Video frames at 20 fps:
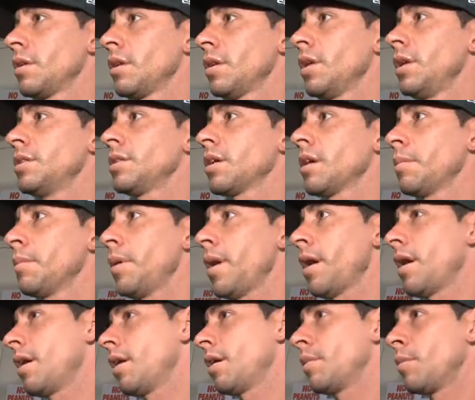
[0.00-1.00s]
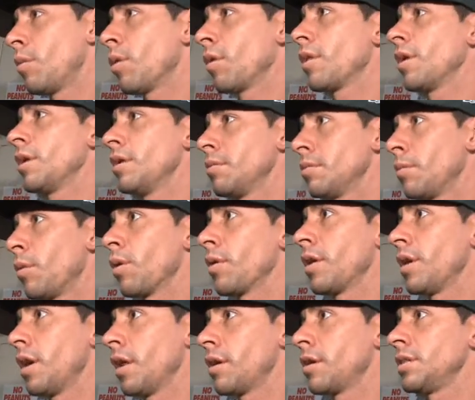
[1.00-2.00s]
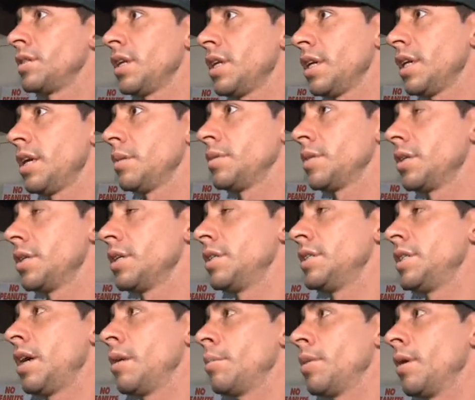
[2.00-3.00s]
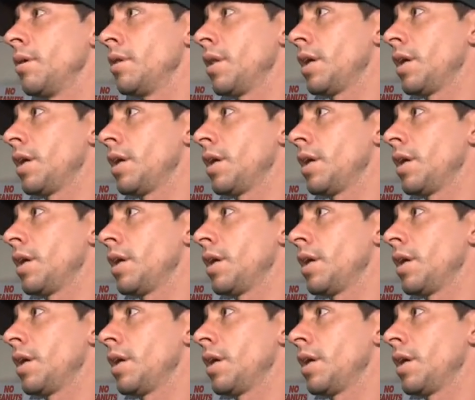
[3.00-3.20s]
He's a competitor more than others, and he keeps a good tempo.